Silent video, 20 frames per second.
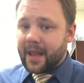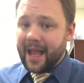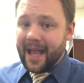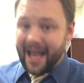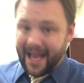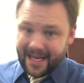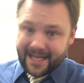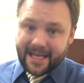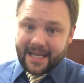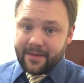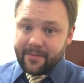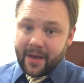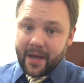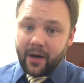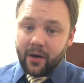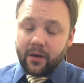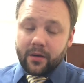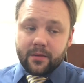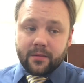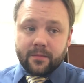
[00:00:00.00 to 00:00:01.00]
and
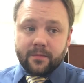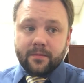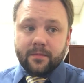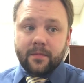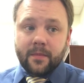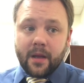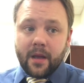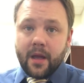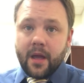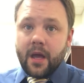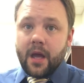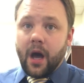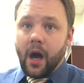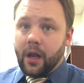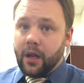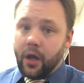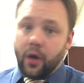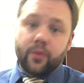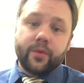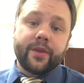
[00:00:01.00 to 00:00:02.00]
email
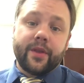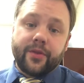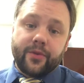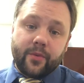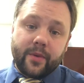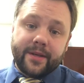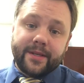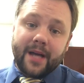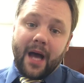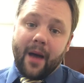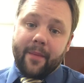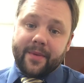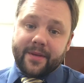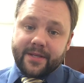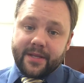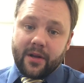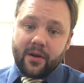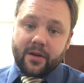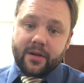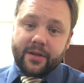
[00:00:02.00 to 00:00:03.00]
along with the 3
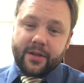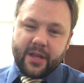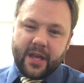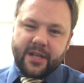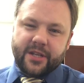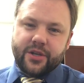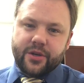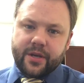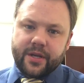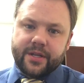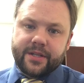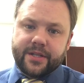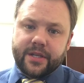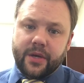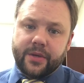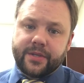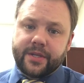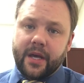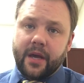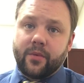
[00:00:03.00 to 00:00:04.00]
topics that you can
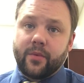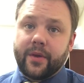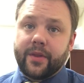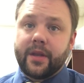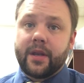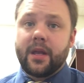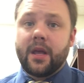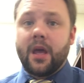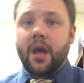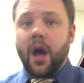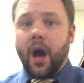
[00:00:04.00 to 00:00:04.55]
associate with it.